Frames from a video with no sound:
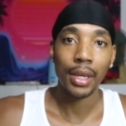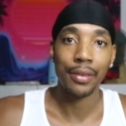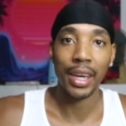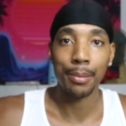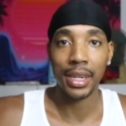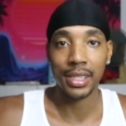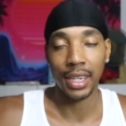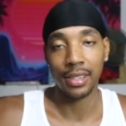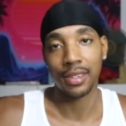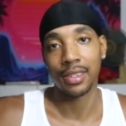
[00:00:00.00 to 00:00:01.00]
if that makes
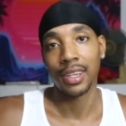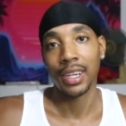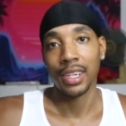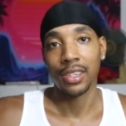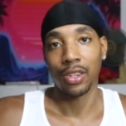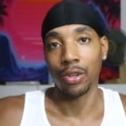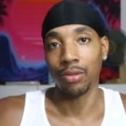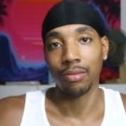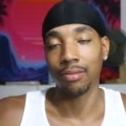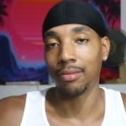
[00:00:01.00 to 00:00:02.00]
sense.
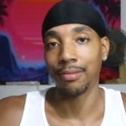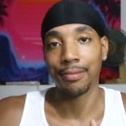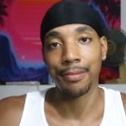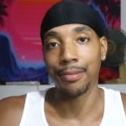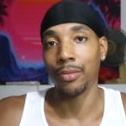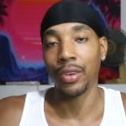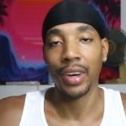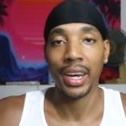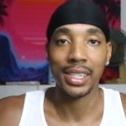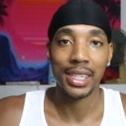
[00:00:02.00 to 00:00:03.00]
So
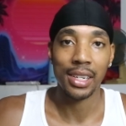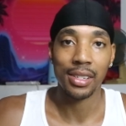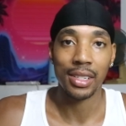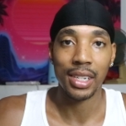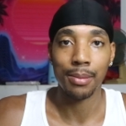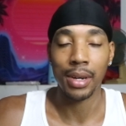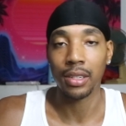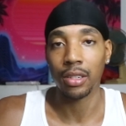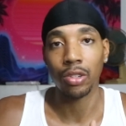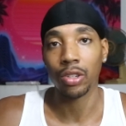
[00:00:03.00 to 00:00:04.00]
without intensity,
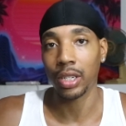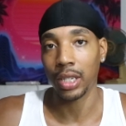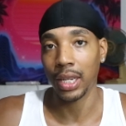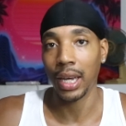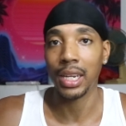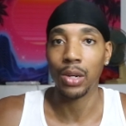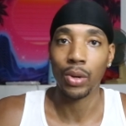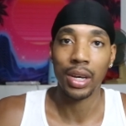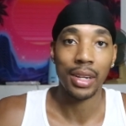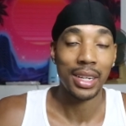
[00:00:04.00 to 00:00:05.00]
man, you're not gonna get
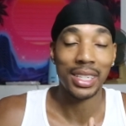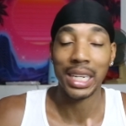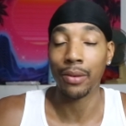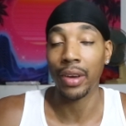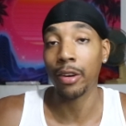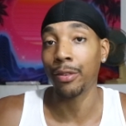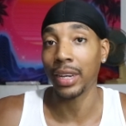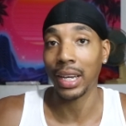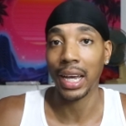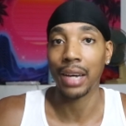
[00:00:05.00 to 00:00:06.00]
anywhere. That's the same for
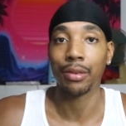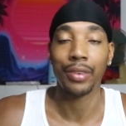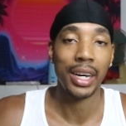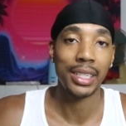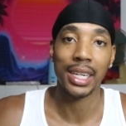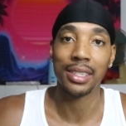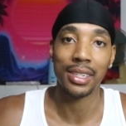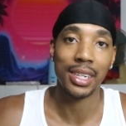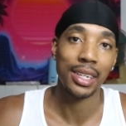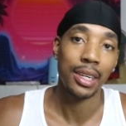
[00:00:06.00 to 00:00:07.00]
everything in life. Without
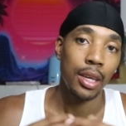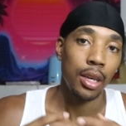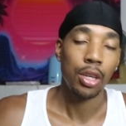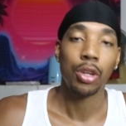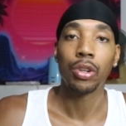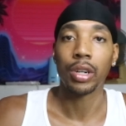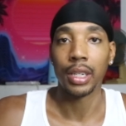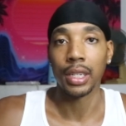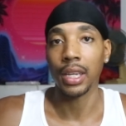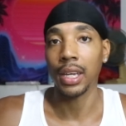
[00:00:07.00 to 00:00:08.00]
intensity, you're not
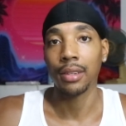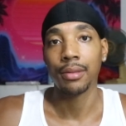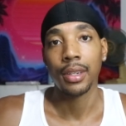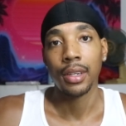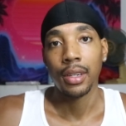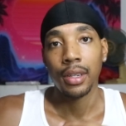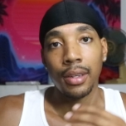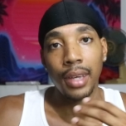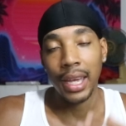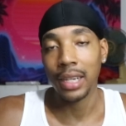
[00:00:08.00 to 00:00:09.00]
gonna get
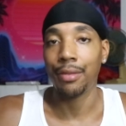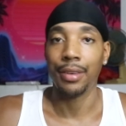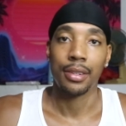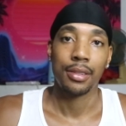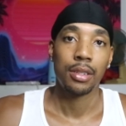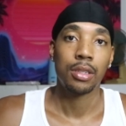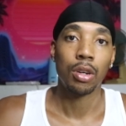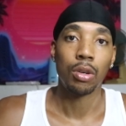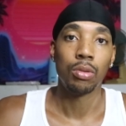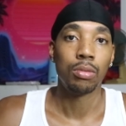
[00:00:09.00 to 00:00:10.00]
anything.
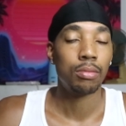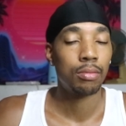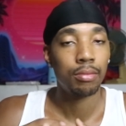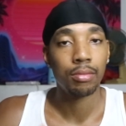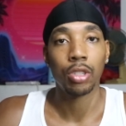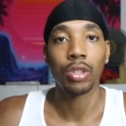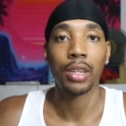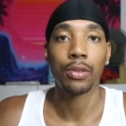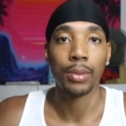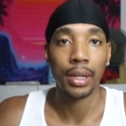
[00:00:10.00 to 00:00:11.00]
So to
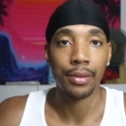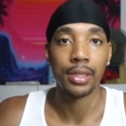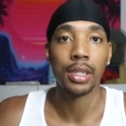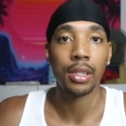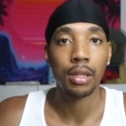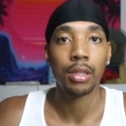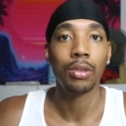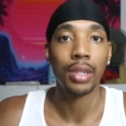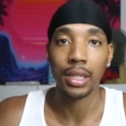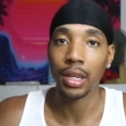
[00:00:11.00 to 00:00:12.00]
transform that physique,
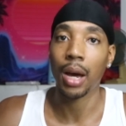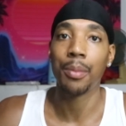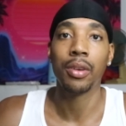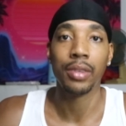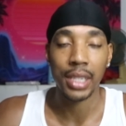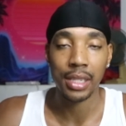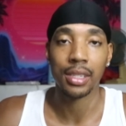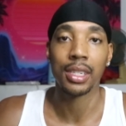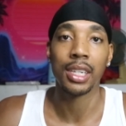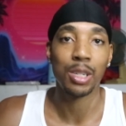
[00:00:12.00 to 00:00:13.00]
you need to up your
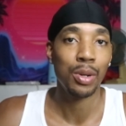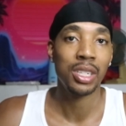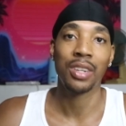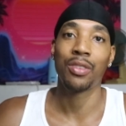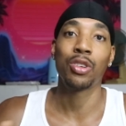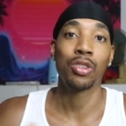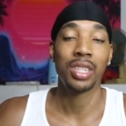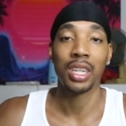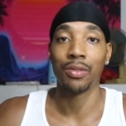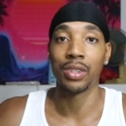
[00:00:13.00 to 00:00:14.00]
intensity, especially if you're not
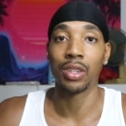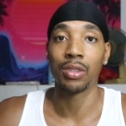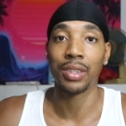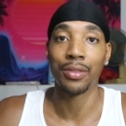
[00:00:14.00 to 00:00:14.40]
seeing results.